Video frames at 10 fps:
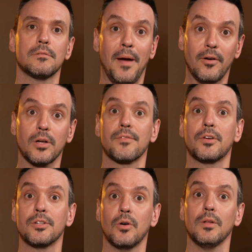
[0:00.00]
The paradox
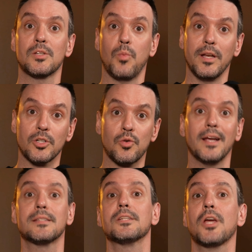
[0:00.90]
of control is when you're
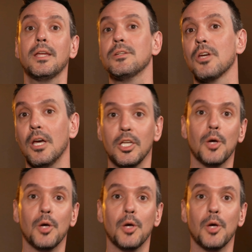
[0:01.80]
trying to change